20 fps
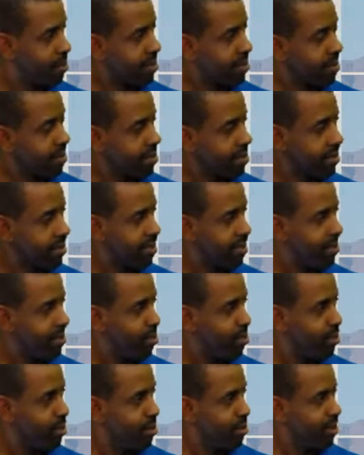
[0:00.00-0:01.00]

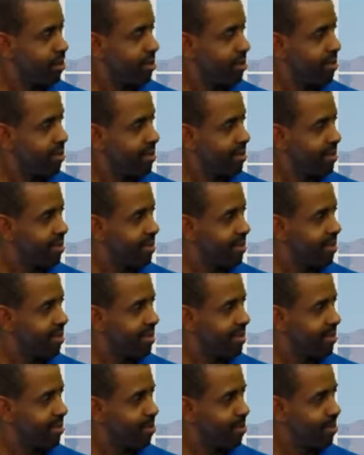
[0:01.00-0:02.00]

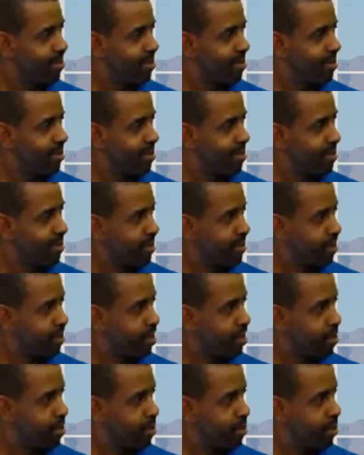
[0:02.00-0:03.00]

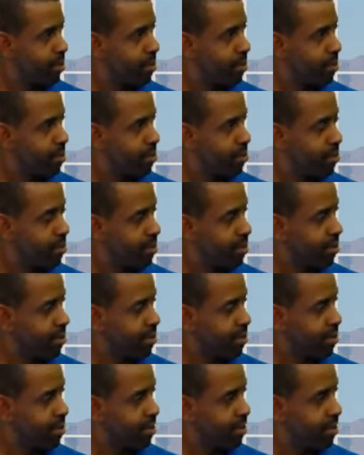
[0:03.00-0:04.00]

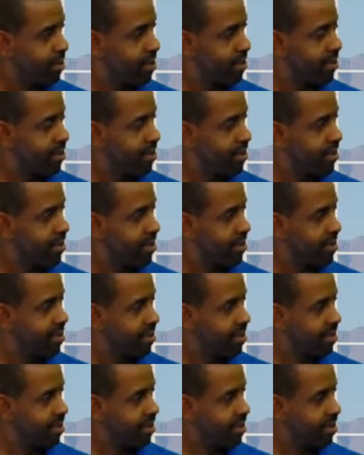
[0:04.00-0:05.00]

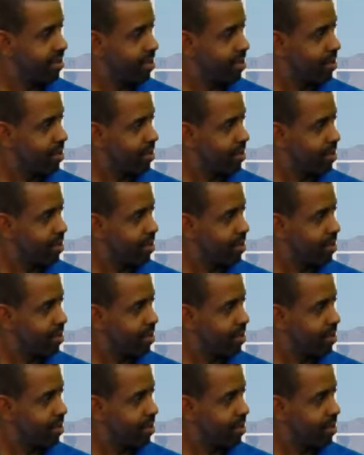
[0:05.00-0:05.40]
This person isn't speaking.